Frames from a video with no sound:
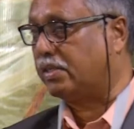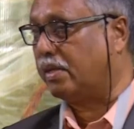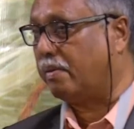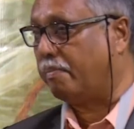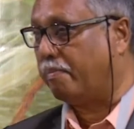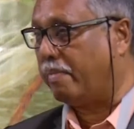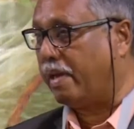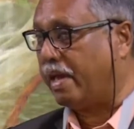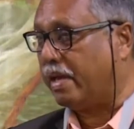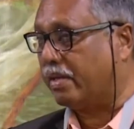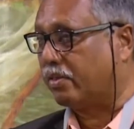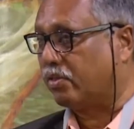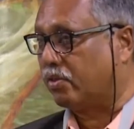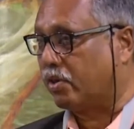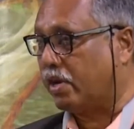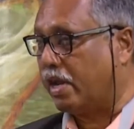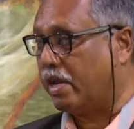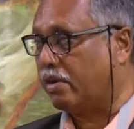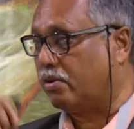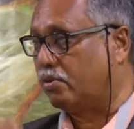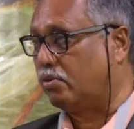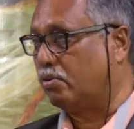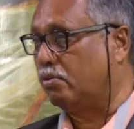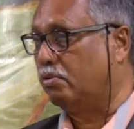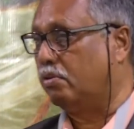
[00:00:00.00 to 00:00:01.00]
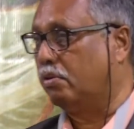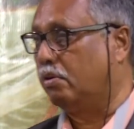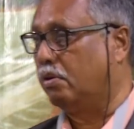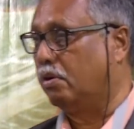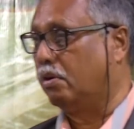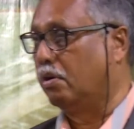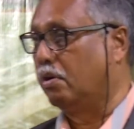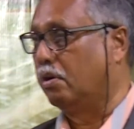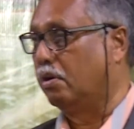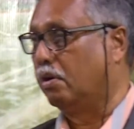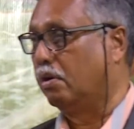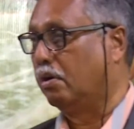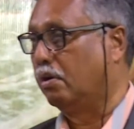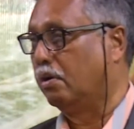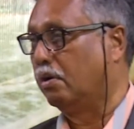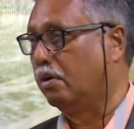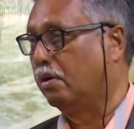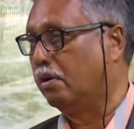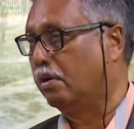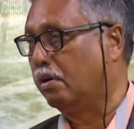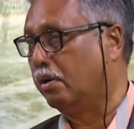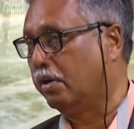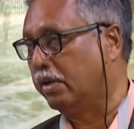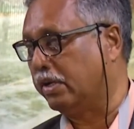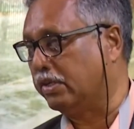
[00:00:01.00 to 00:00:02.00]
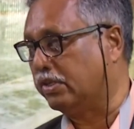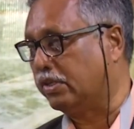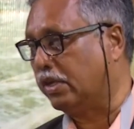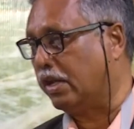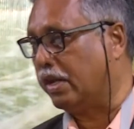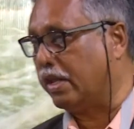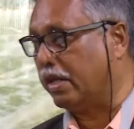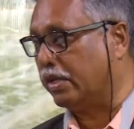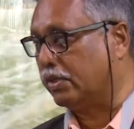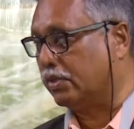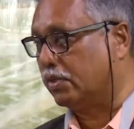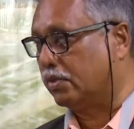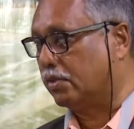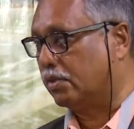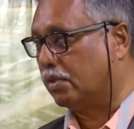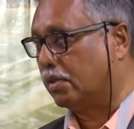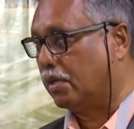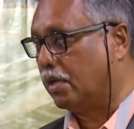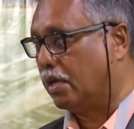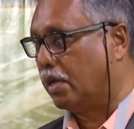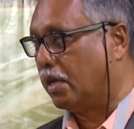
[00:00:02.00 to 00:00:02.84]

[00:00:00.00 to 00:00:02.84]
a big threat to resilience.